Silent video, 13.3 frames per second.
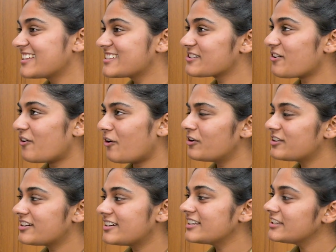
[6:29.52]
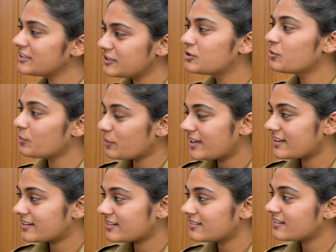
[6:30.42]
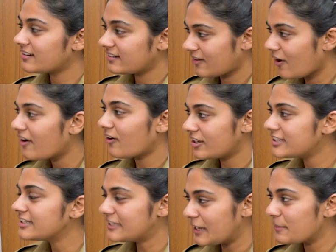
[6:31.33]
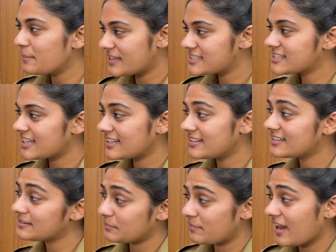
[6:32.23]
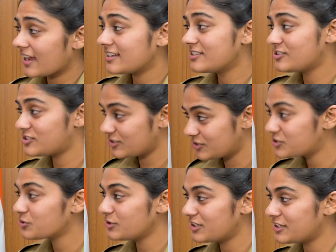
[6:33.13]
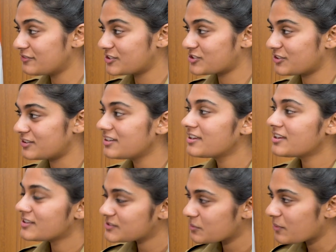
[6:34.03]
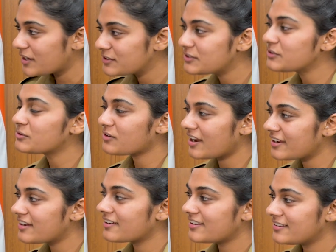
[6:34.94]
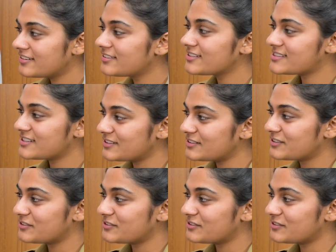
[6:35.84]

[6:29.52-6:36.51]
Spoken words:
So already you were All India Best Cadet back in junior division. So why did you try again in the senior